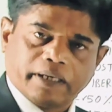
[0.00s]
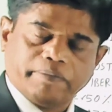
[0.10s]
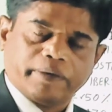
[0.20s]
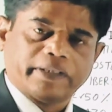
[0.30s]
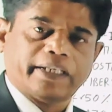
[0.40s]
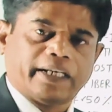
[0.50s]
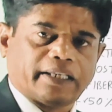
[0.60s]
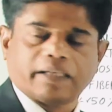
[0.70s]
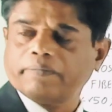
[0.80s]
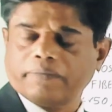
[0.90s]
rubbed with
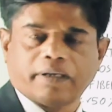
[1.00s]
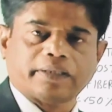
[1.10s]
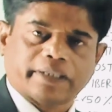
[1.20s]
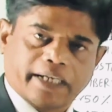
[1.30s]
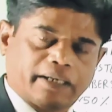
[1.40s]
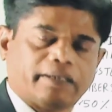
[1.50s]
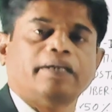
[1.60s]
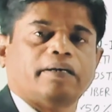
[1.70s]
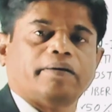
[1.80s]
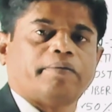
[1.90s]
any other second
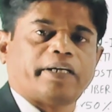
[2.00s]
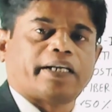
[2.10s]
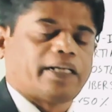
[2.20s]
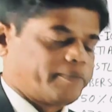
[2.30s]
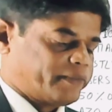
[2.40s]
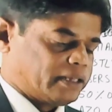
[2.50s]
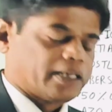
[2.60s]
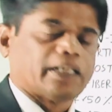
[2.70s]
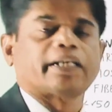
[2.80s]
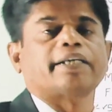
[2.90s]
material,
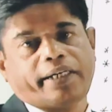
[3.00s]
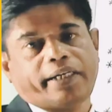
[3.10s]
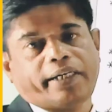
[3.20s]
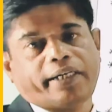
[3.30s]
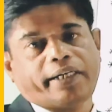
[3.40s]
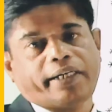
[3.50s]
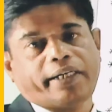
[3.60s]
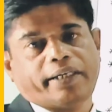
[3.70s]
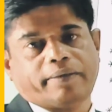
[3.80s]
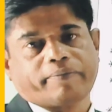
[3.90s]
the color should
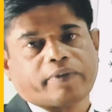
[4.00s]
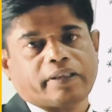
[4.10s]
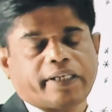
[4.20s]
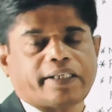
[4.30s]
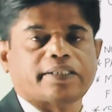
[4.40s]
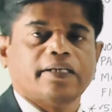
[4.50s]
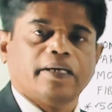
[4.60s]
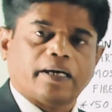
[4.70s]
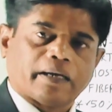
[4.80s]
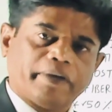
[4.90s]
not bleed. That is,
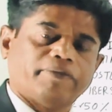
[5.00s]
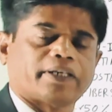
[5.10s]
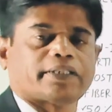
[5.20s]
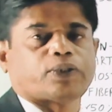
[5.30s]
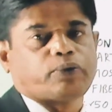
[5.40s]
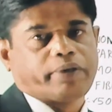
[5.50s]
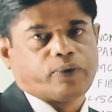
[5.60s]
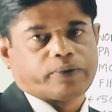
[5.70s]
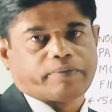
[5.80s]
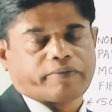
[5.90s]
rubbing fastness should be
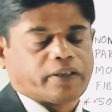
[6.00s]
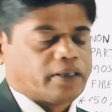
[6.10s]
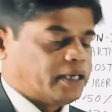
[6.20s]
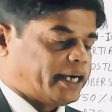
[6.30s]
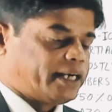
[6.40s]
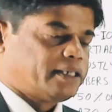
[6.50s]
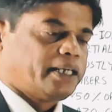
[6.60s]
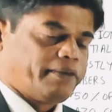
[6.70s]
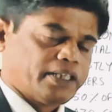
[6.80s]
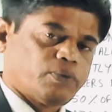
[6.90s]
good. And
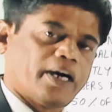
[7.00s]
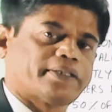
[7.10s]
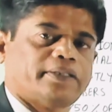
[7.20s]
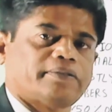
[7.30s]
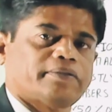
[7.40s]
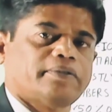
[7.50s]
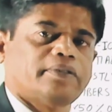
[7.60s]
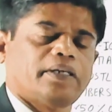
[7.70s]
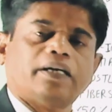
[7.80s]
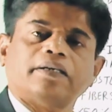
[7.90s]
if it is washed,
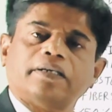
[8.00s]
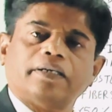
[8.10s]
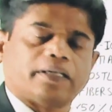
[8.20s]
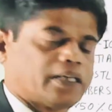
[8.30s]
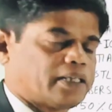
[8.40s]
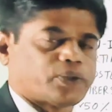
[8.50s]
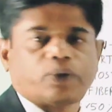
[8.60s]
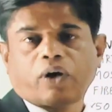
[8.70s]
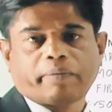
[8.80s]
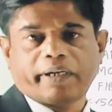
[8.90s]
uh, color
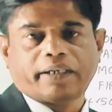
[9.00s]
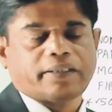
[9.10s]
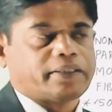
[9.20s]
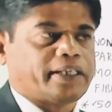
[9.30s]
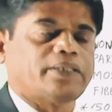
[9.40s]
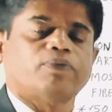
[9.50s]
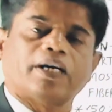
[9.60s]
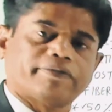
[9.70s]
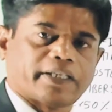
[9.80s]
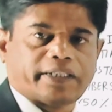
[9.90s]
should not bleed. That is
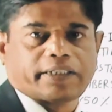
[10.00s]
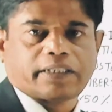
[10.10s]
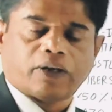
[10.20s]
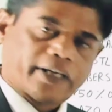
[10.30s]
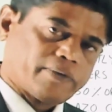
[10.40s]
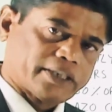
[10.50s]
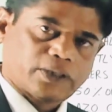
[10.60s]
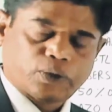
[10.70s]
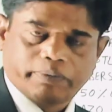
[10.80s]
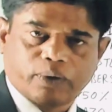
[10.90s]
wash fastness, laundry
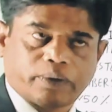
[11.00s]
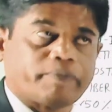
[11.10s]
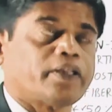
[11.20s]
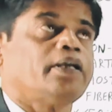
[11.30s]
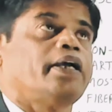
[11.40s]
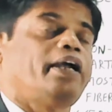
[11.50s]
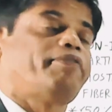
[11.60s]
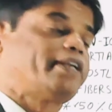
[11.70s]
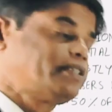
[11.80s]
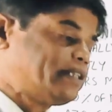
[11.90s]
wash should be good.
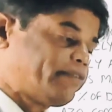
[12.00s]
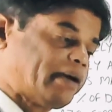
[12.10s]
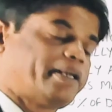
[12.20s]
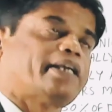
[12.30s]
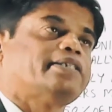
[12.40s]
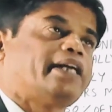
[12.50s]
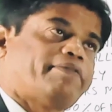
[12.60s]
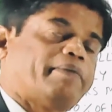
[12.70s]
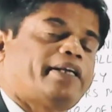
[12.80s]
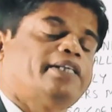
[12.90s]
If it is the fabric is
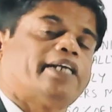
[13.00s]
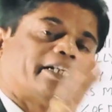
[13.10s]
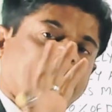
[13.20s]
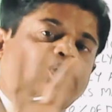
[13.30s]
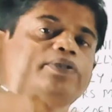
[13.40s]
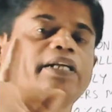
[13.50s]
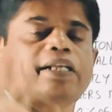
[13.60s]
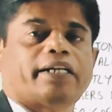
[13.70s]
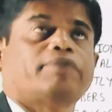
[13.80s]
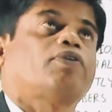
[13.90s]
that fabric is exposed to
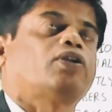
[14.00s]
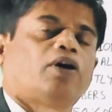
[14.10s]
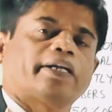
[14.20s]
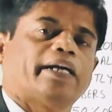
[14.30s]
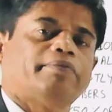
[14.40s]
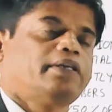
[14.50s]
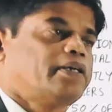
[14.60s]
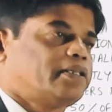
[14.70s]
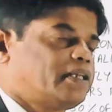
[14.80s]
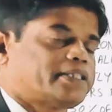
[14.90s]
sunlight for a long time,
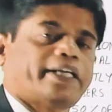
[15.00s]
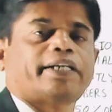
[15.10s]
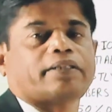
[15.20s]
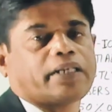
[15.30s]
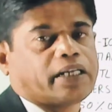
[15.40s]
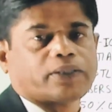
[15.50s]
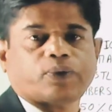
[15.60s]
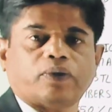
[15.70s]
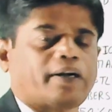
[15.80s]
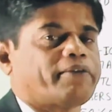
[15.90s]
the shade, the color
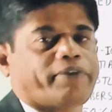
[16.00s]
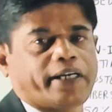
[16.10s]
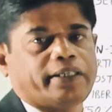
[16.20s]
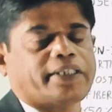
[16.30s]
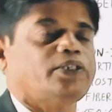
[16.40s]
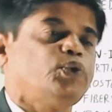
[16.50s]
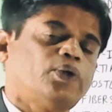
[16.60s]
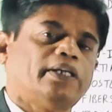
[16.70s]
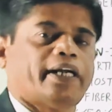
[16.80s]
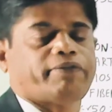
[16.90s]
should not fade. That is
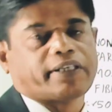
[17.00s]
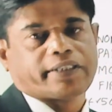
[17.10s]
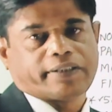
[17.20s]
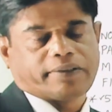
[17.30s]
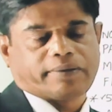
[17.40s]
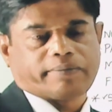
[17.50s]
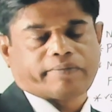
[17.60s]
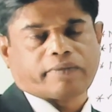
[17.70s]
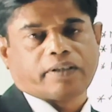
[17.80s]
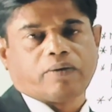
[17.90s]
good light fastness.
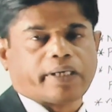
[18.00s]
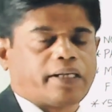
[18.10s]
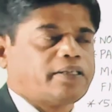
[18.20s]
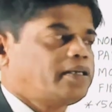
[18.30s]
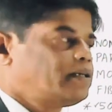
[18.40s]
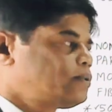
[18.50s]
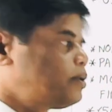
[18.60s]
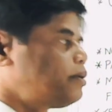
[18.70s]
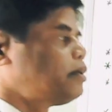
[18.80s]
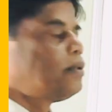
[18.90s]
Okay, now,
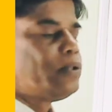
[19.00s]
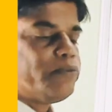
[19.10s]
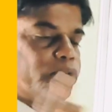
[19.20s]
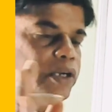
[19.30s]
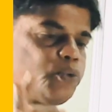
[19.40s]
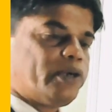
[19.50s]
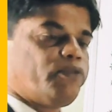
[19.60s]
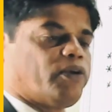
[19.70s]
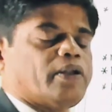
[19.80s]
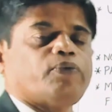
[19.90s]
so for
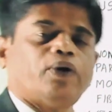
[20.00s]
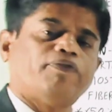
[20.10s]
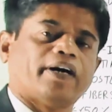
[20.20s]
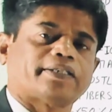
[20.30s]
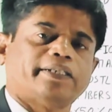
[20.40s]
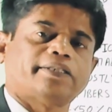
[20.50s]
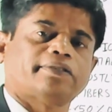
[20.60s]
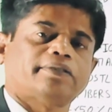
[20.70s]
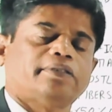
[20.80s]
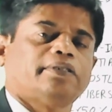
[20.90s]
good
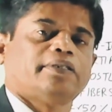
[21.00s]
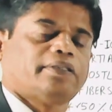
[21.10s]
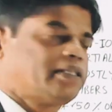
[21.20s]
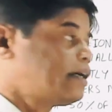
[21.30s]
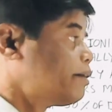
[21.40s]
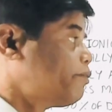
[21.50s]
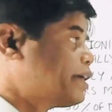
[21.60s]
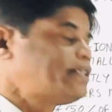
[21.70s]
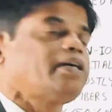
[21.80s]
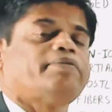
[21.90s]
fastness, the
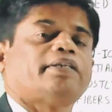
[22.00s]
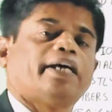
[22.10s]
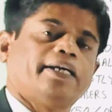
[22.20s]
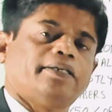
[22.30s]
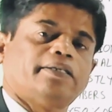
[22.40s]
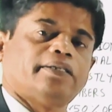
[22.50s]
fixing of the dye